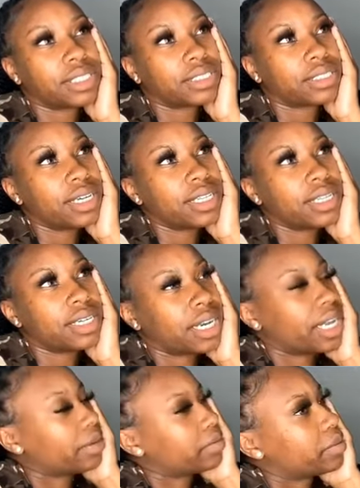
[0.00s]
other than that,
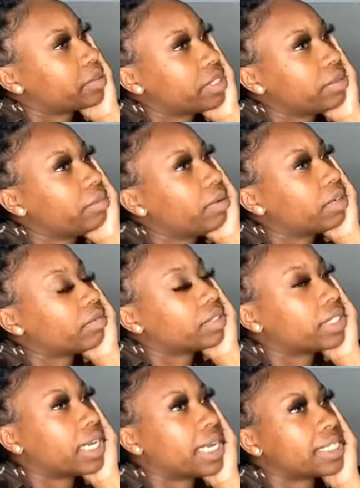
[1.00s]
it wasn't
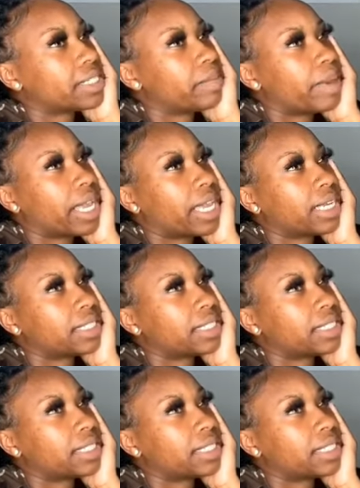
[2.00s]
really as bad.